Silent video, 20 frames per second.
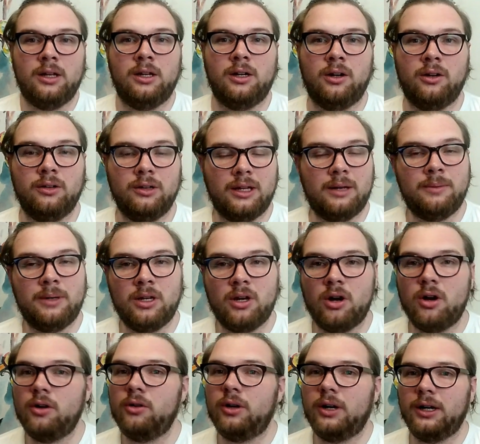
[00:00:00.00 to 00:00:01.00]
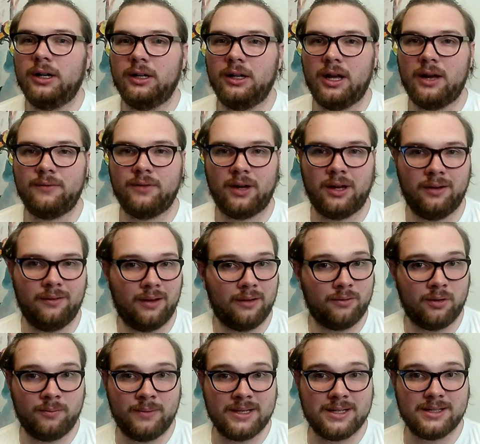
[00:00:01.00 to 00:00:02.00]
you know, let me know. Have I
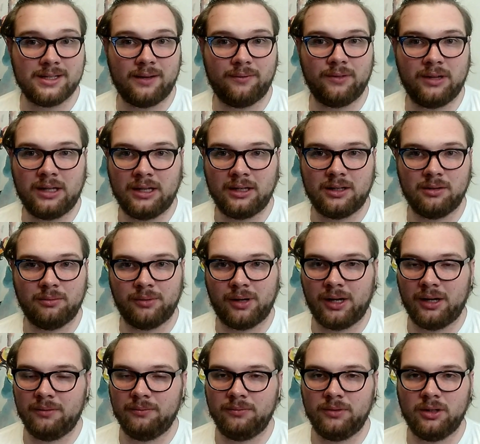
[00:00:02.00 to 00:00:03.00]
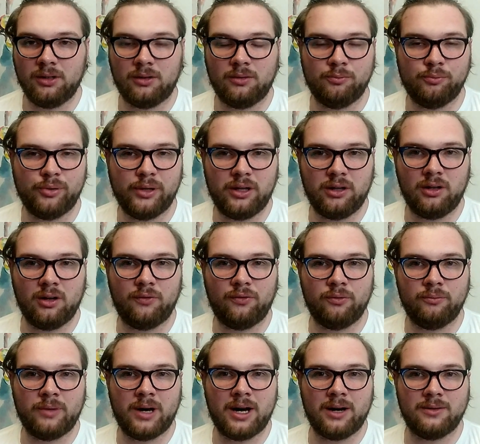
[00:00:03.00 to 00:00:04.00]
missed something? Am I completely off
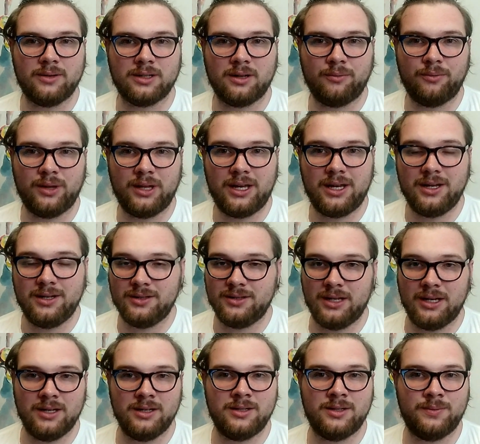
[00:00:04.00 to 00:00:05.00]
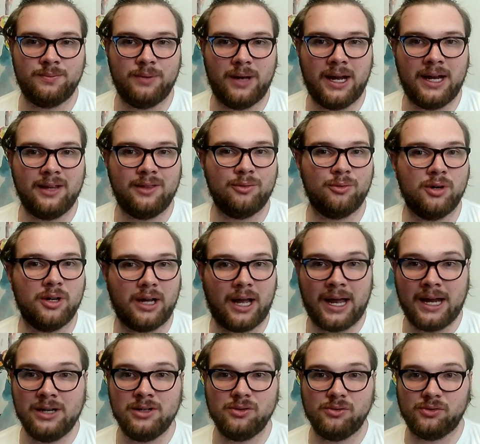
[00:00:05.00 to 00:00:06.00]
the mark with some of these? Is Aetherwork
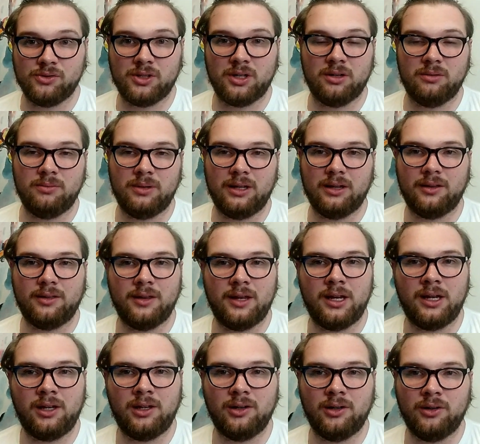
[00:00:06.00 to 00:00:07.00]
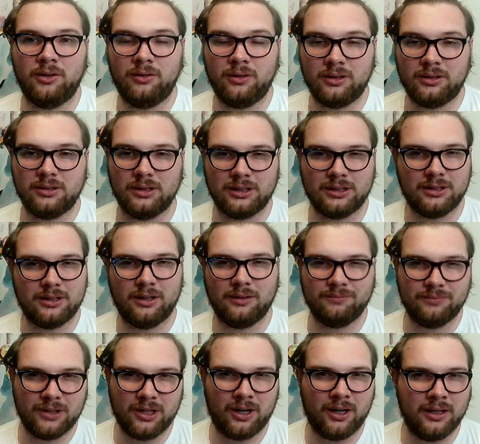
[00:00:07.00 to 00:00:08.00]
Angels going to be a thing? You know,
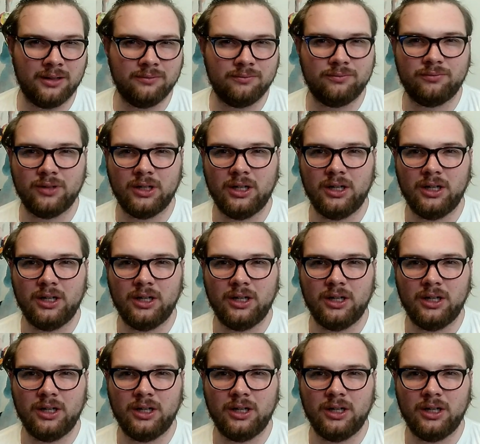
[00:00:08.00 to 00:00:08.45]
kind of